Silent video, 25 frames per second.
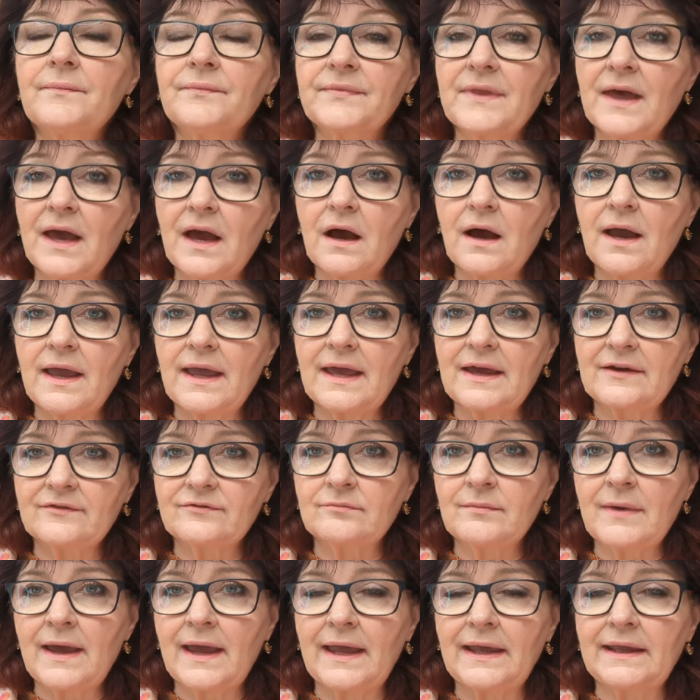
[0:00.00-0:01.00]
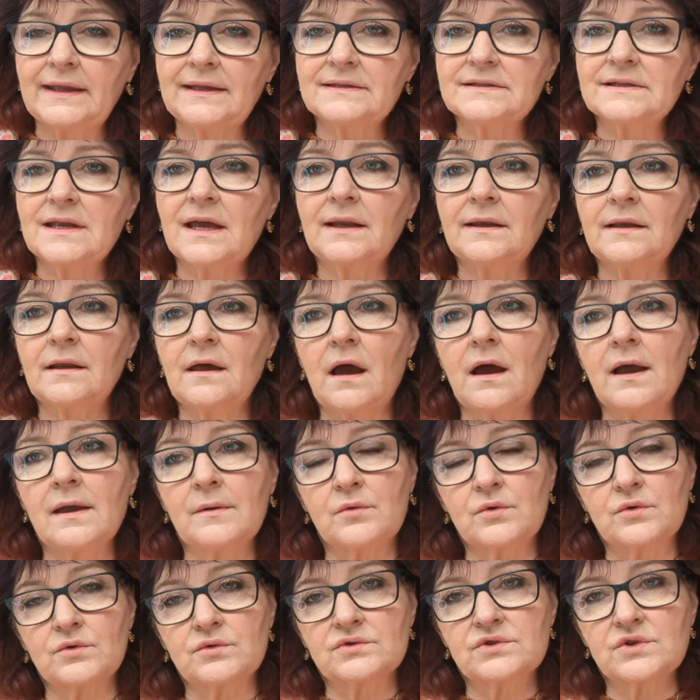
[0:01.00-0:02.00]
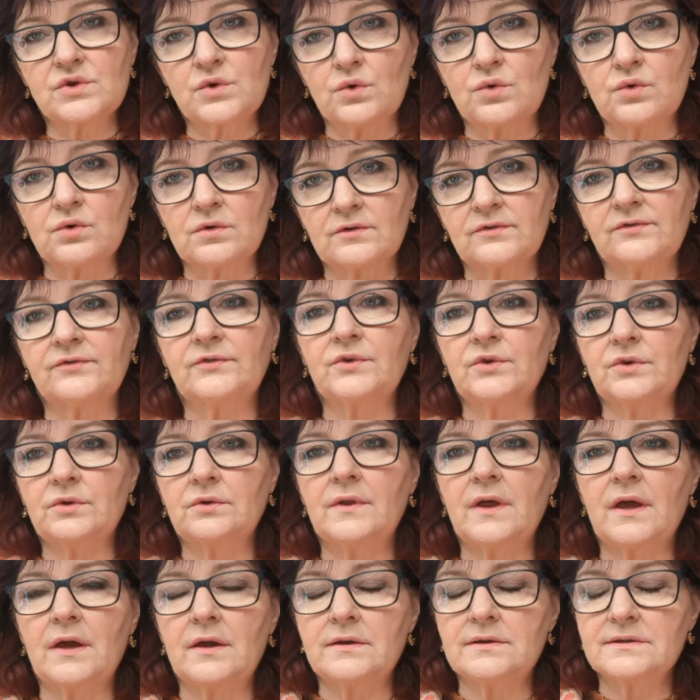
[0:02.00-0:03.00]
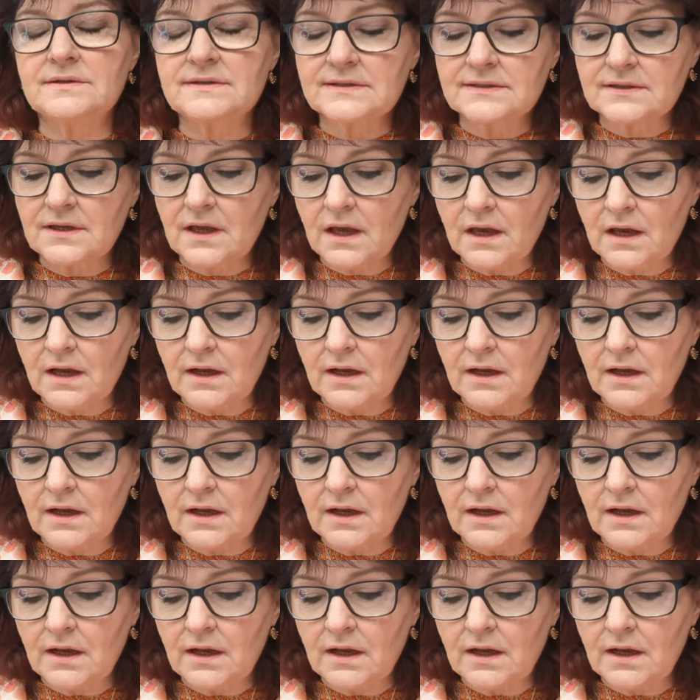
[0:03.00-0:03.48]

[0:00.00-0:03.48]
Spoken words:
that I have made, and I will talk through those